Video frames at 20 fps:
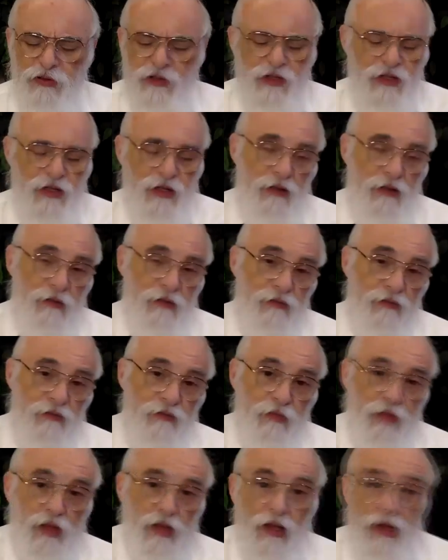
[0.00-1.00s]
we're saying.
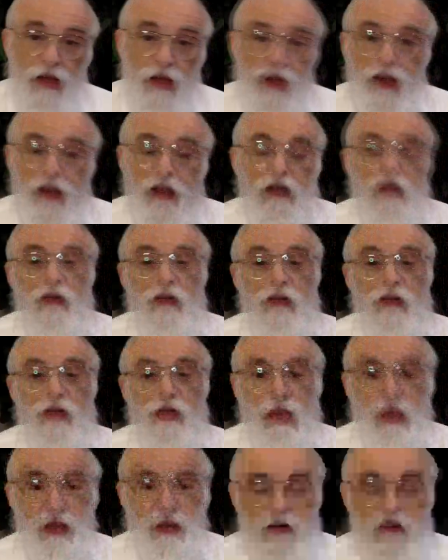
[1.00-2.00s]
We're
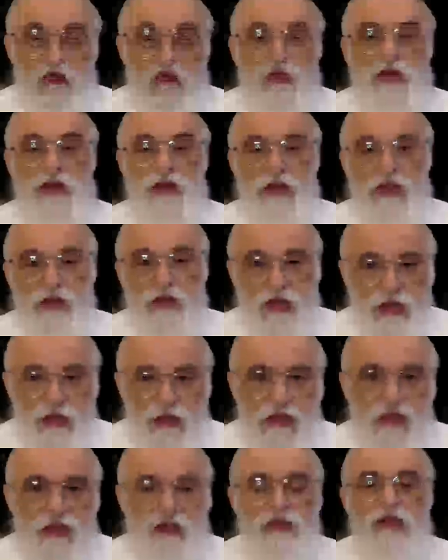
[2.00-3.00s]
saying whether the
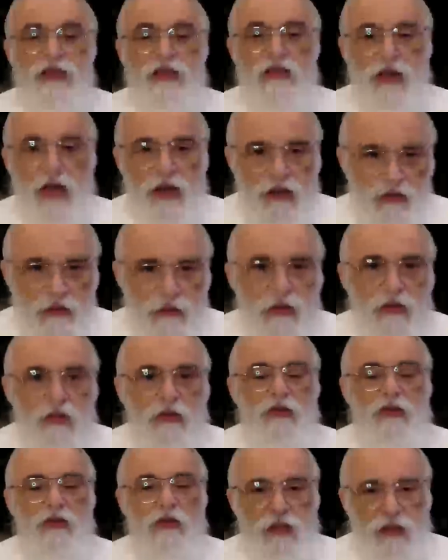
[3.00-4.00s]
descent is desirable
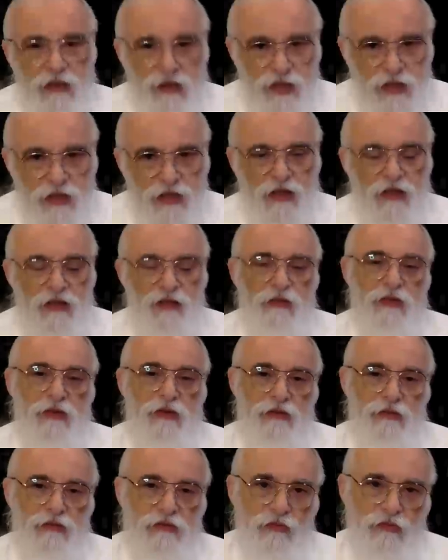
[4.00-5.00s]
or not
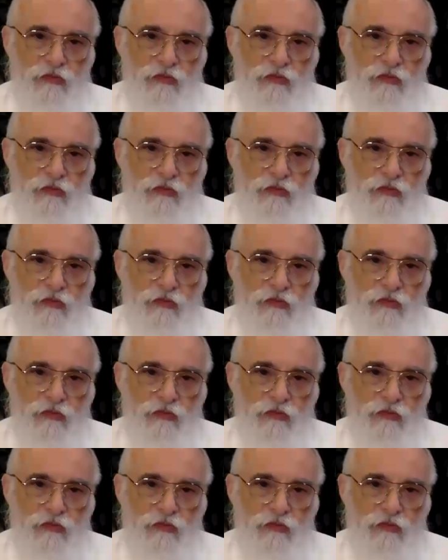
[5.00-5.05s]
desirable.